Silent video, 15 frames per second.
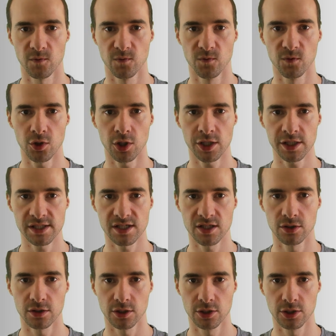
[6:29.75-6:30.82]
What
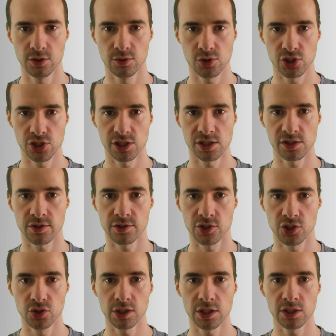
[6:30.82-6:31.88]
conclusions
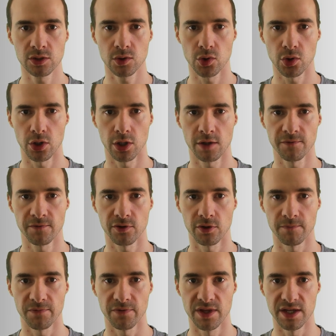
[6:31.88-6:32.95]
should you draw
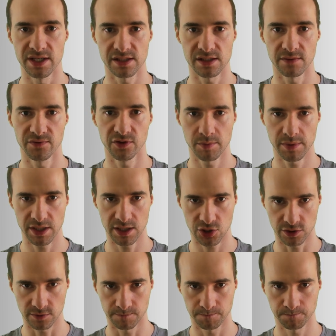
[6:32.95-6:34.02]
from this
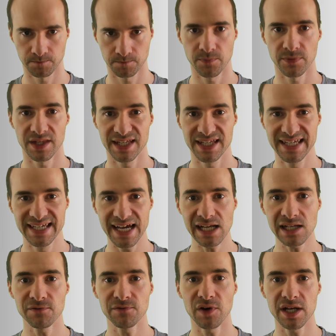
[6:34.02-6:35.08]
information?
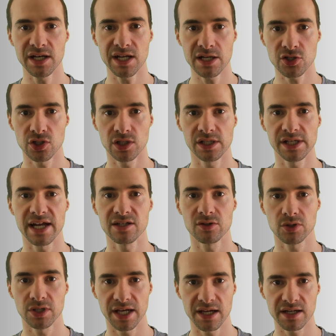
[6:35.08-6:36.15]
Get financially
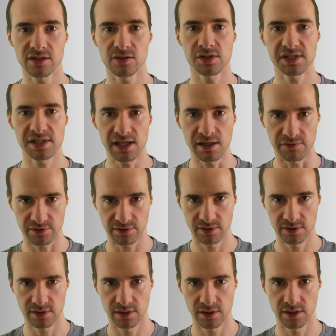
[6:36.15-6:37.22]
educated yourself.
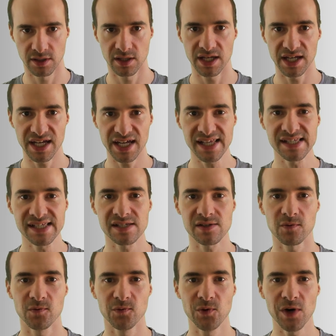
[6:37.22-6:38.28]
It's
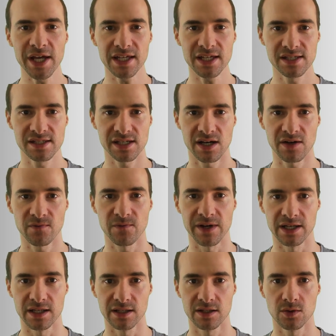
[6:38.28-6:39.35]
way easier
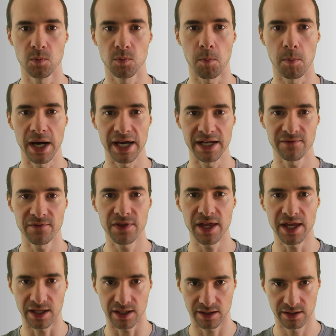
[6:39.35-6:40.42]
than you might
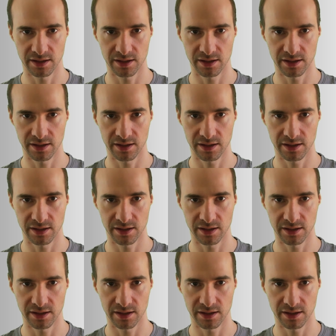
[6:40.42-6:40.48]
think.